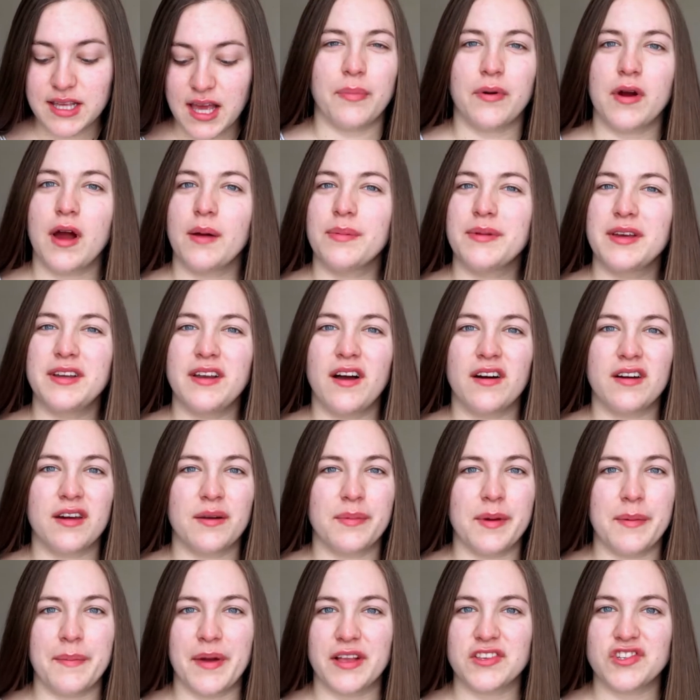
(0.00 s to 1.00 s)
I'm probably not
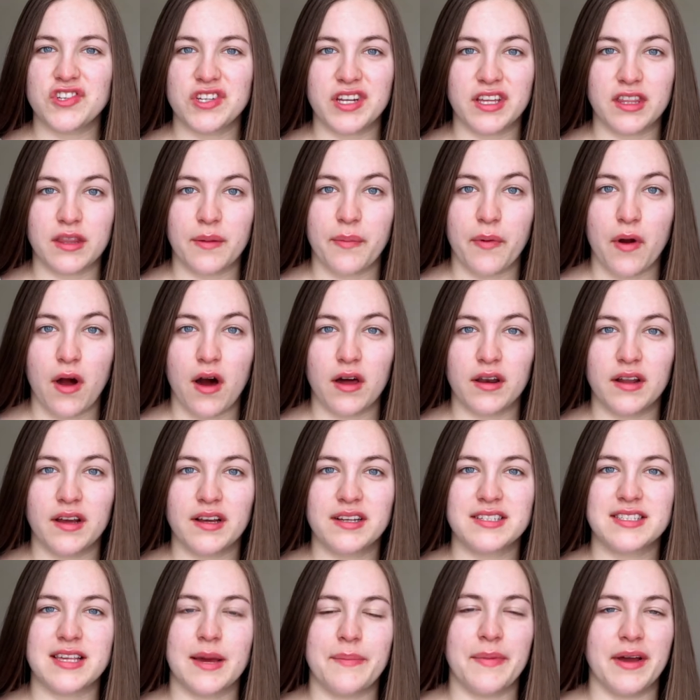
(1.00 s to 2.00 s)
gonna be mentioning the products.